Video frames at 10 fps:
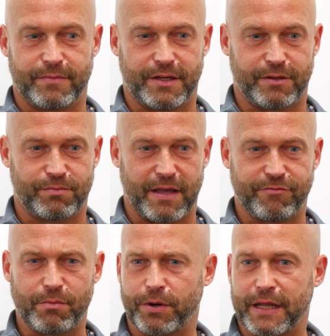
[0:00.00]
You know,
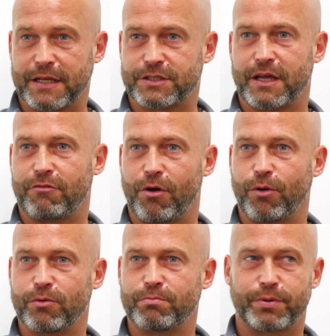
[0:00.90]
everybody has their
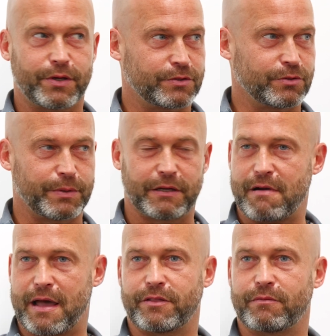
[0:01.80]
role. Perks will be
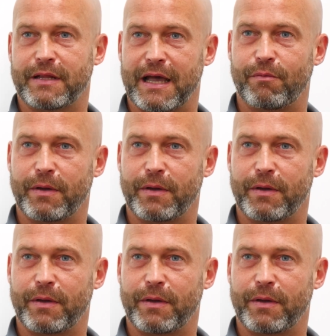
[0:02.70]
around them now,